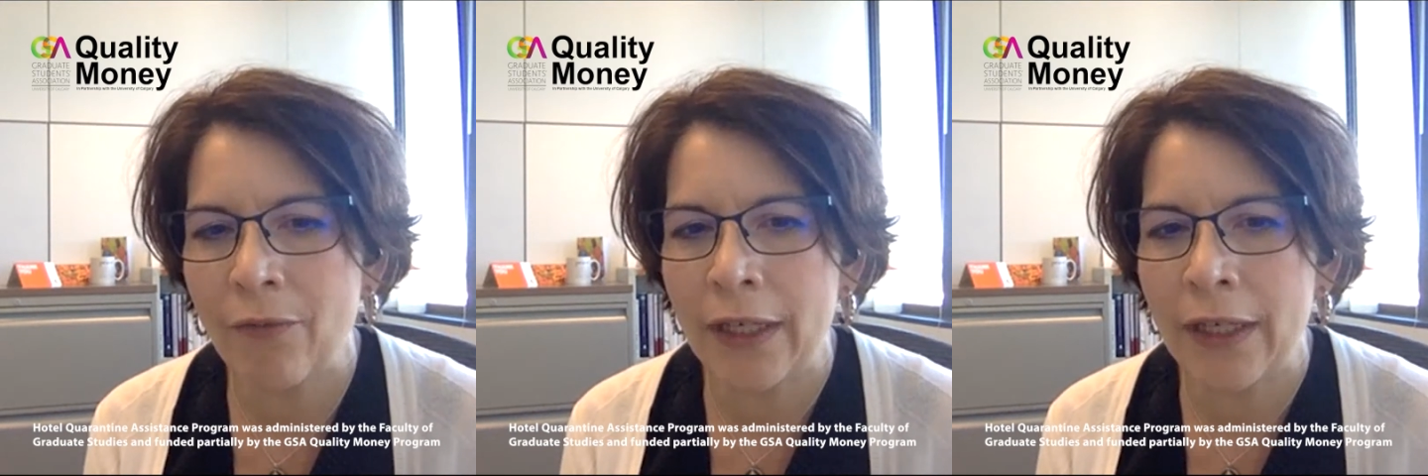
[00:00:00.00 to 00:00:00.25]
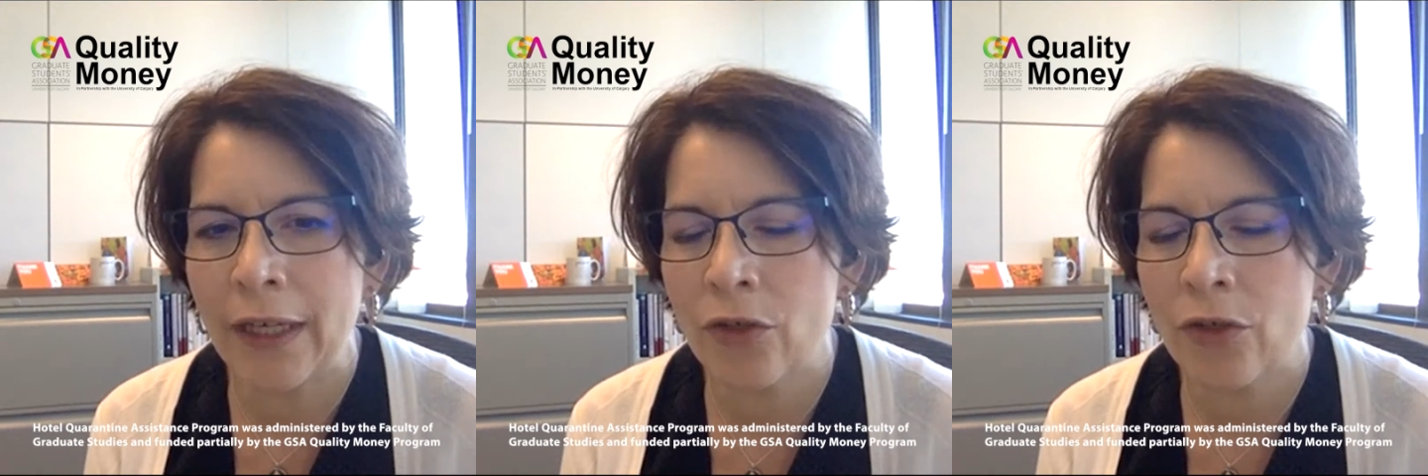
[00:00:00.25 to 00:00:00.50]

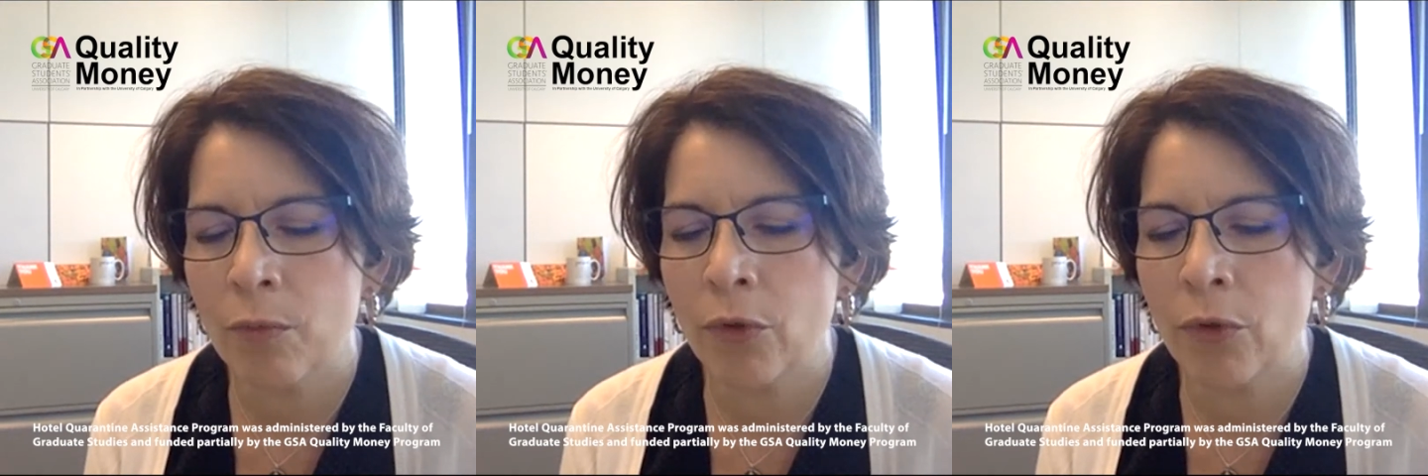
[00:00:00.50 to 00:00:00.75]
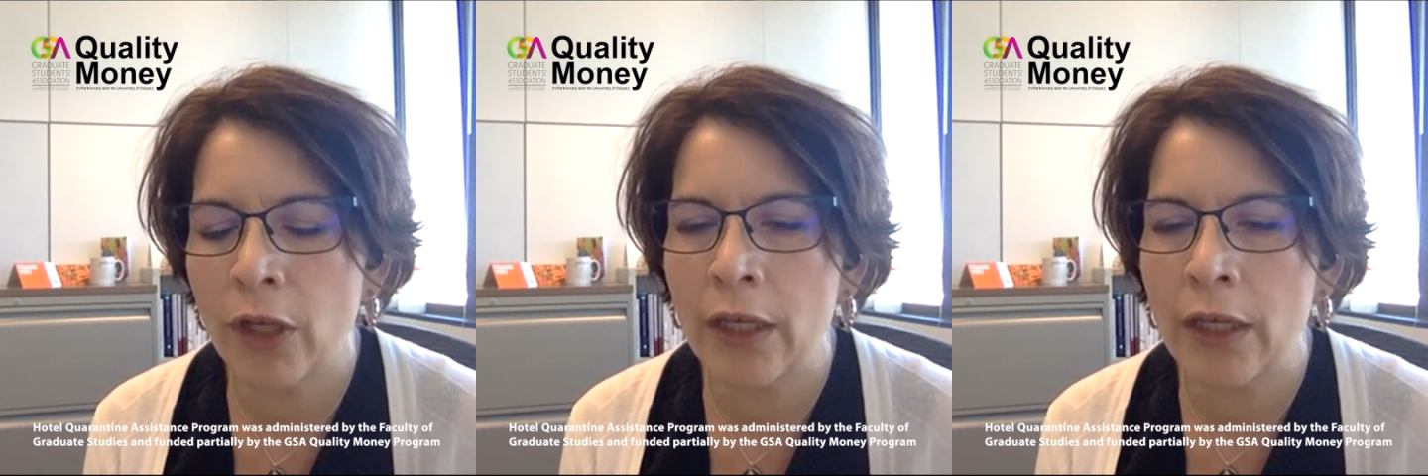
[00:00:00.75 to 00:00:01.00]
financial
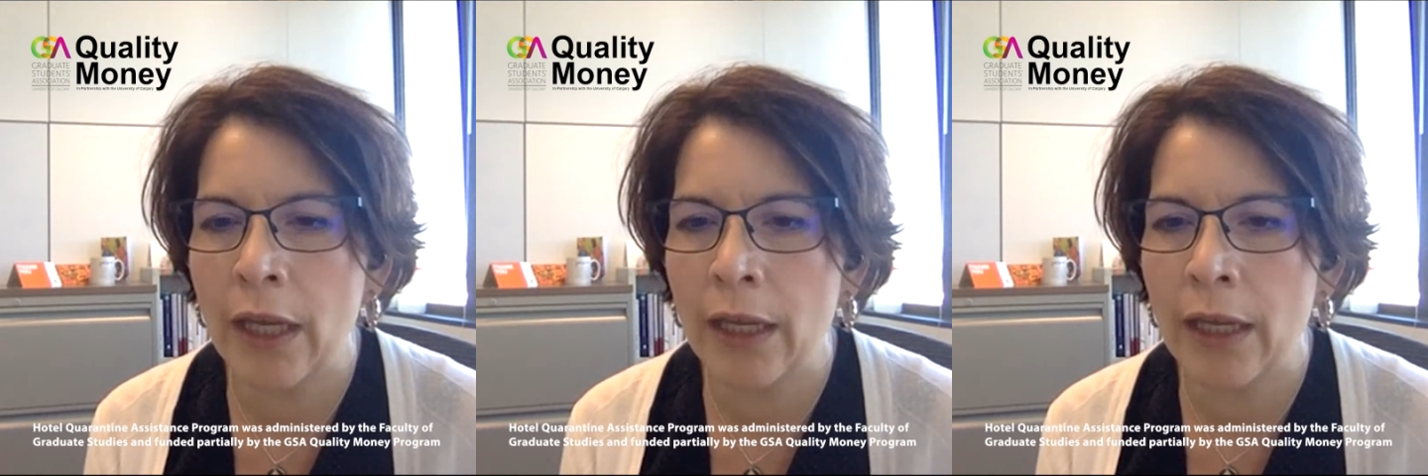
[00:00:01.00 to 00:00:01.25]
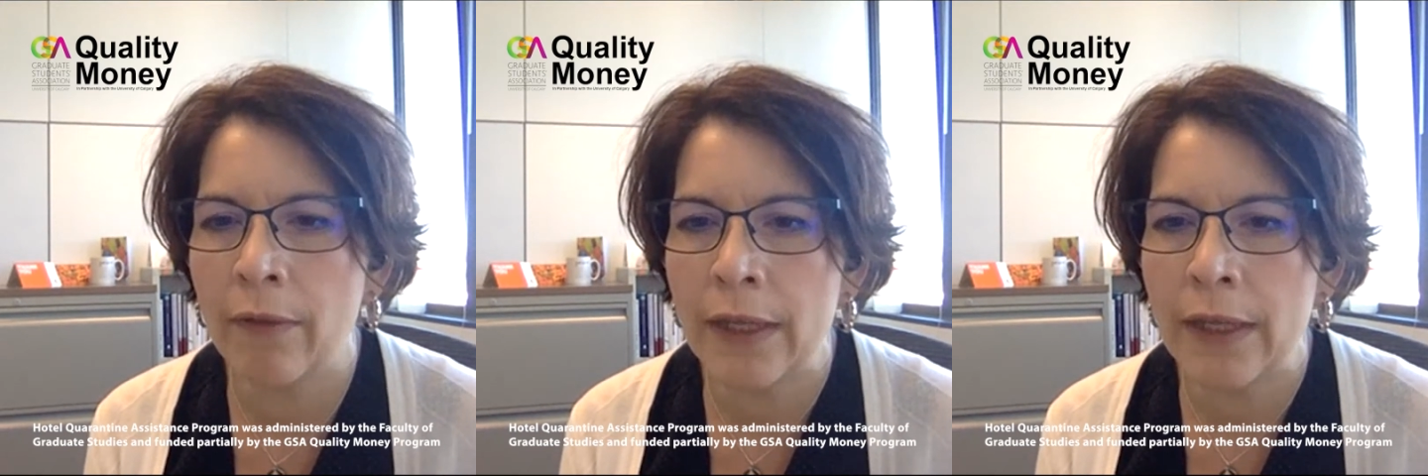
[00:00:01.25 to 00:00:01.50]
burden
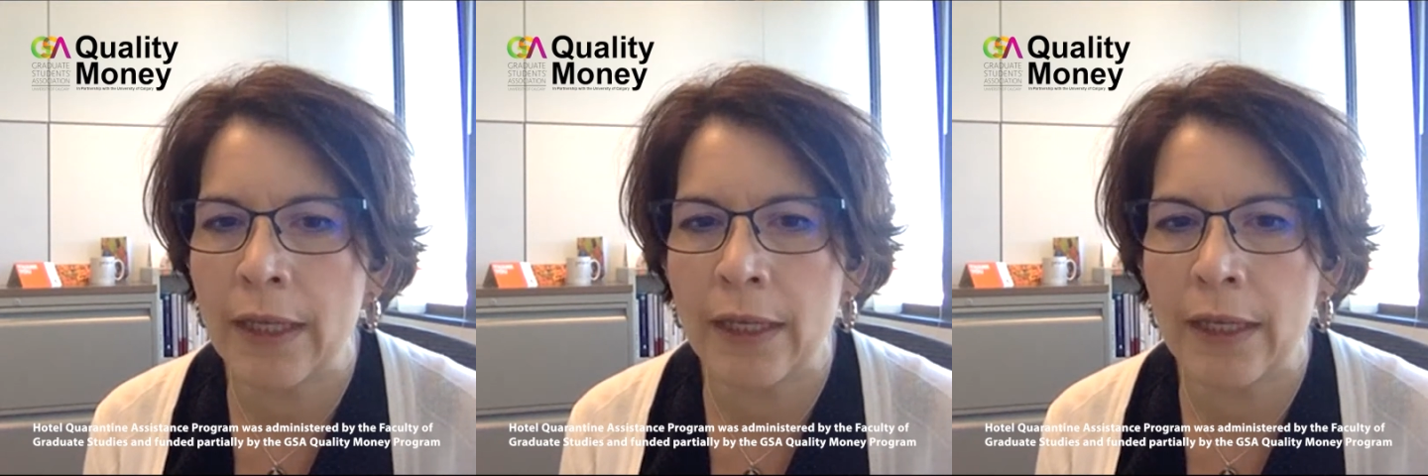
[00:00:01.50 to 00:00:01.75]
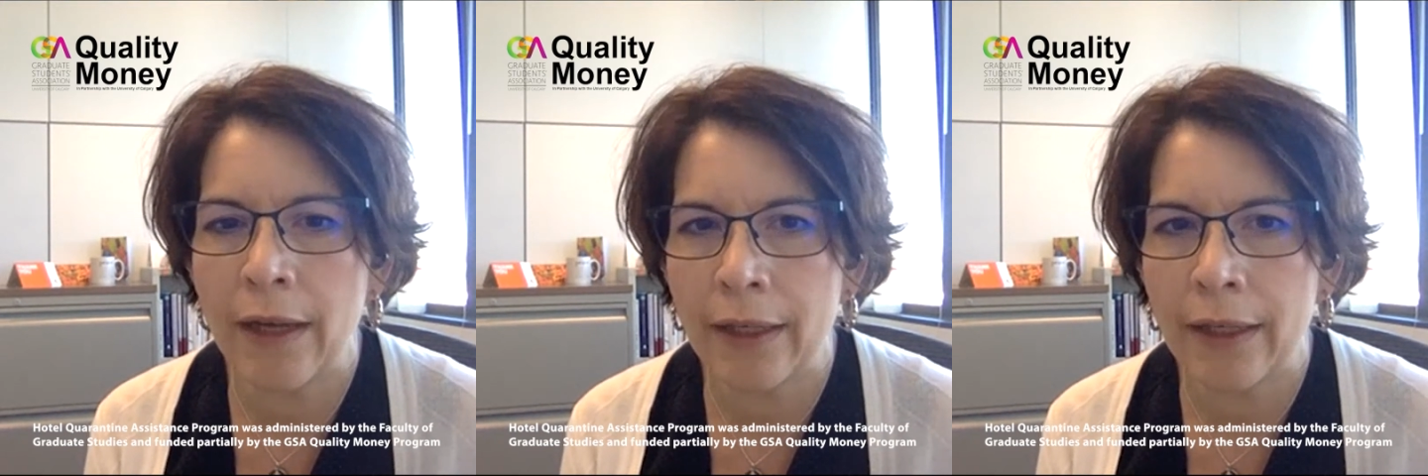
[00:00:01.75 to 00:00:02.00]
and
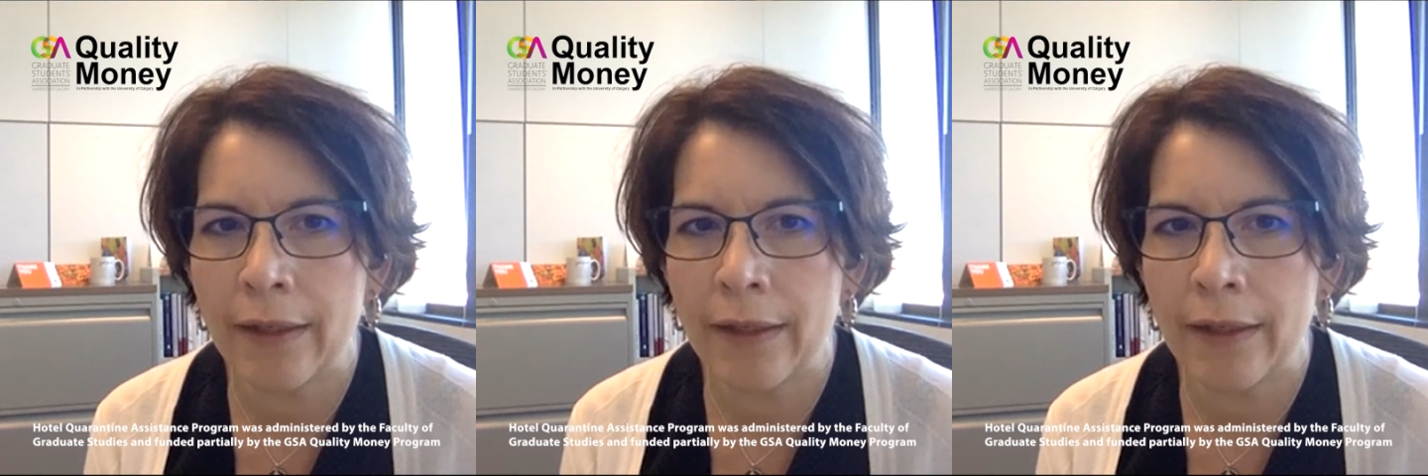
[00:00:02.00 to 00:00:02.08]
the,